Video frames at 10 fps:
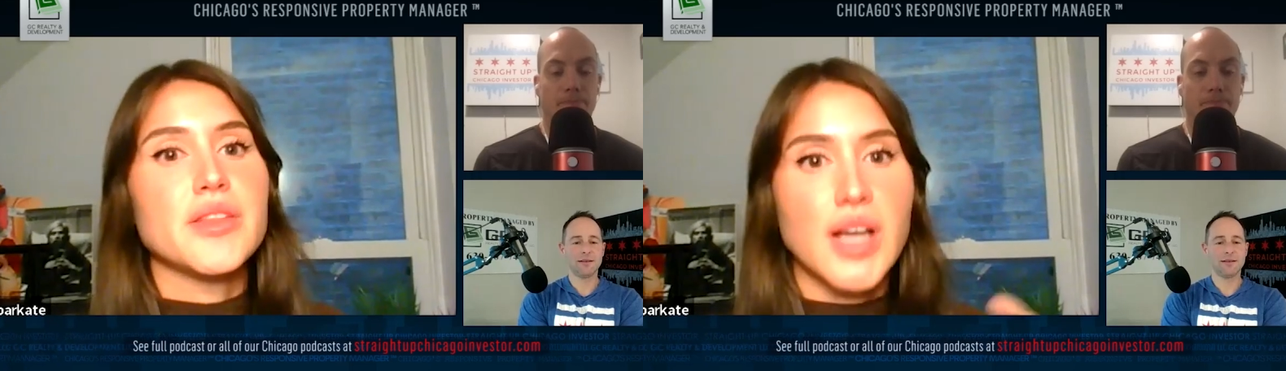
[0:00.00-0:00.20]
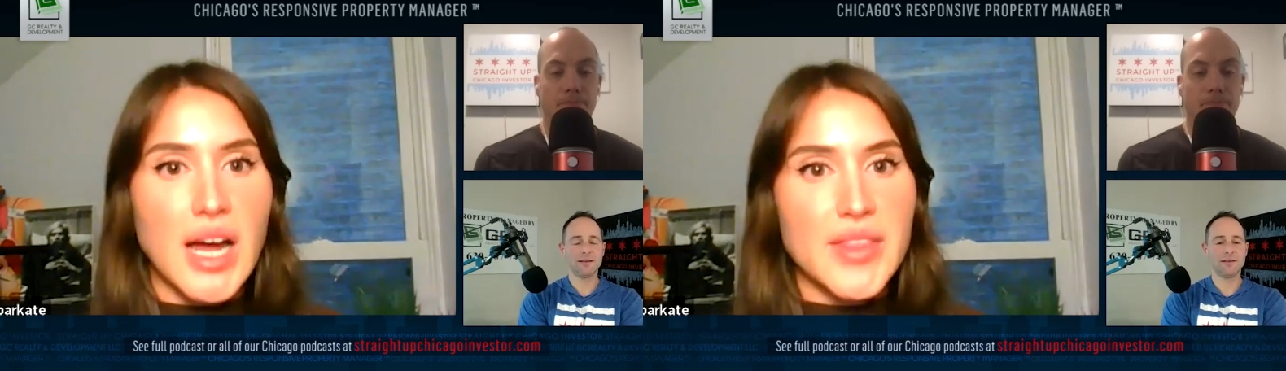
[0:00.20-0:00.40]

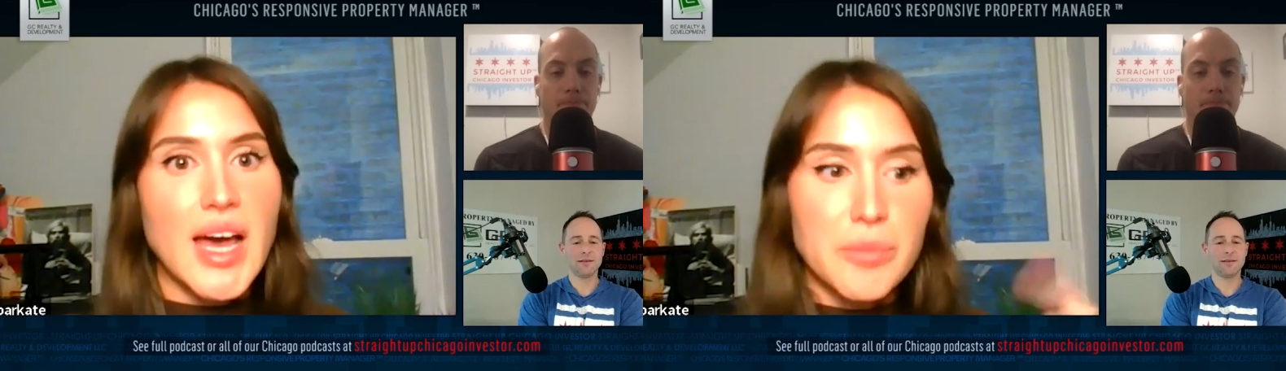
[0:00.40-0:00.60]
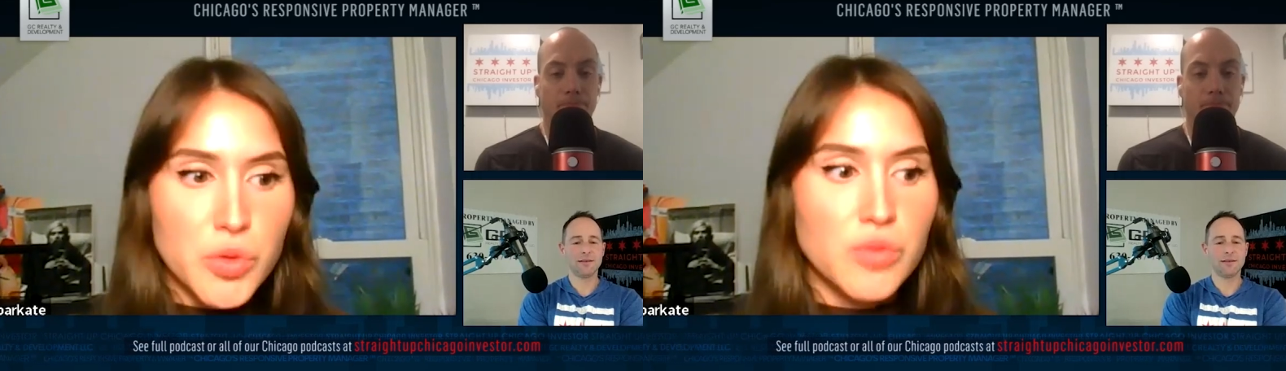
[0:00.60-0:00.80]
Speaker 1: the guy
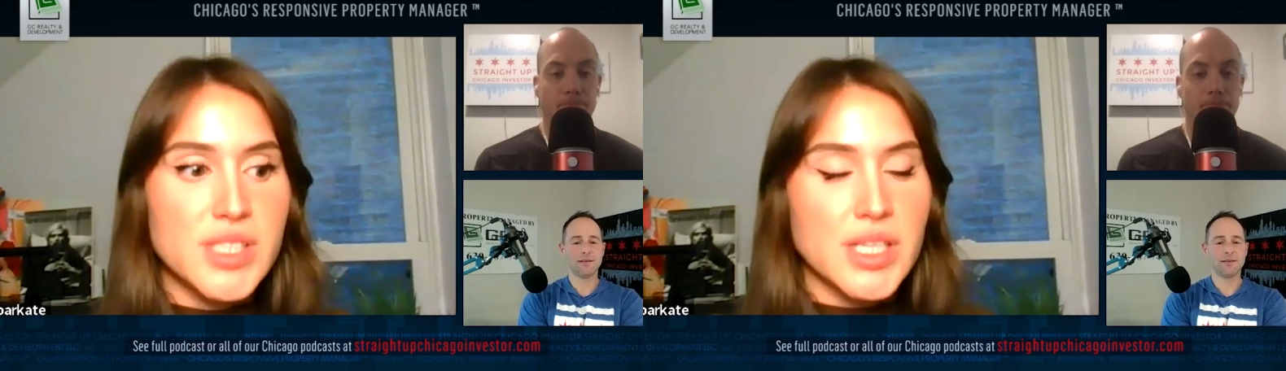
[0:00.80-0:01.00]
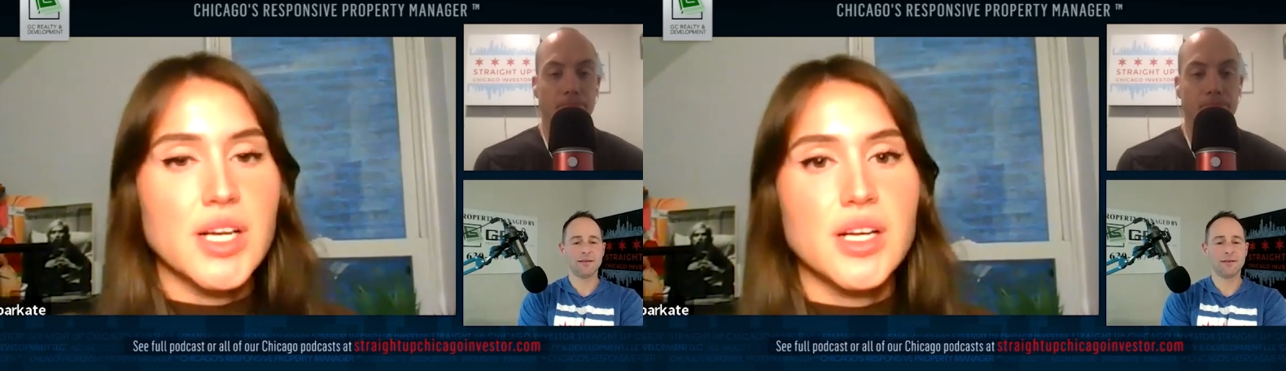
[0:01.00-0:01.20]
that had
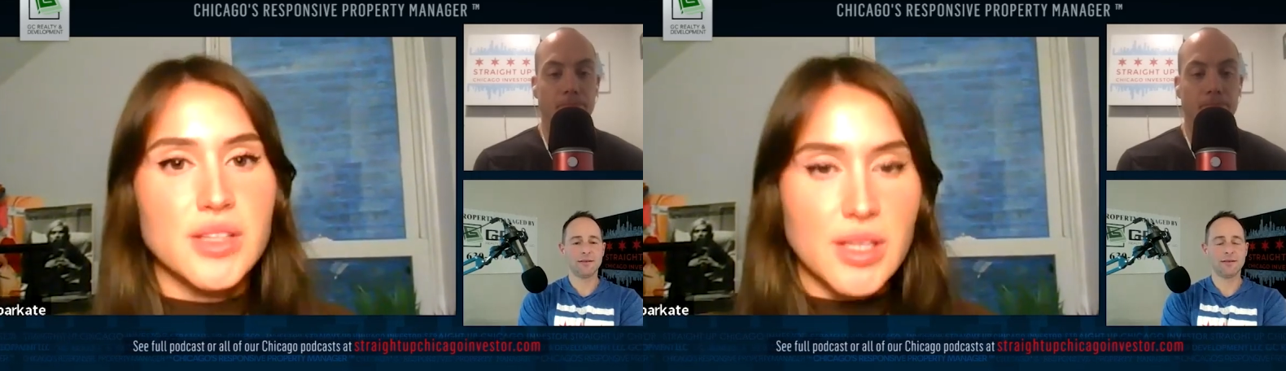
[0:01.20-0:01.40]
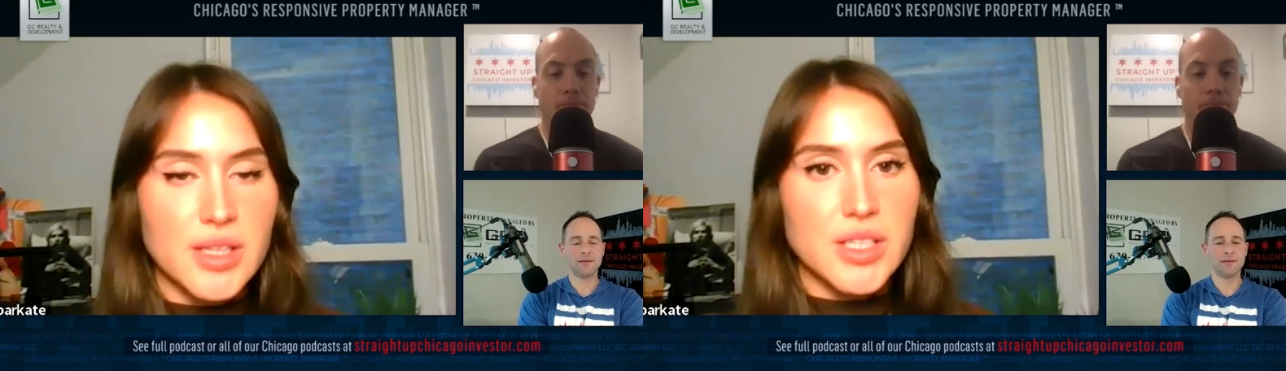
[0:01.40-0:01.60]
moved
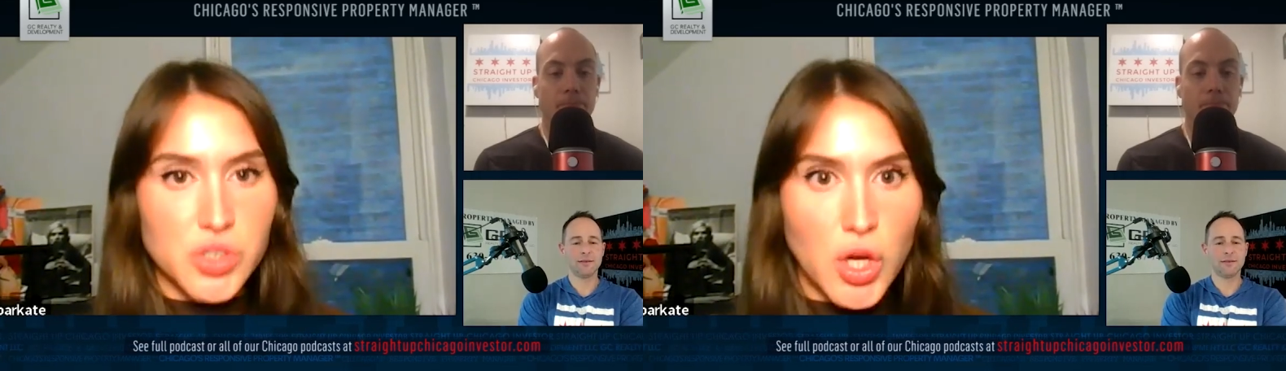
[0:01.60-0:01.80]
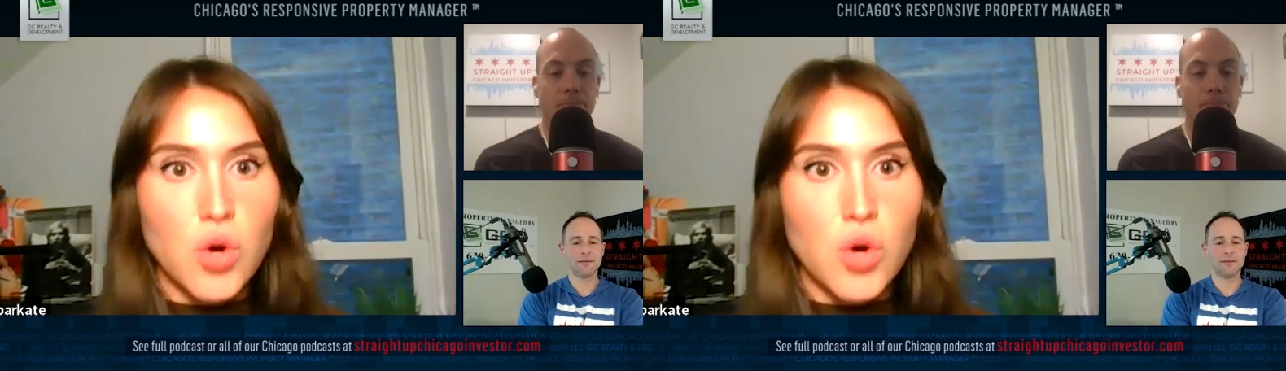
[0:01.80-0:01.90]
here, the, the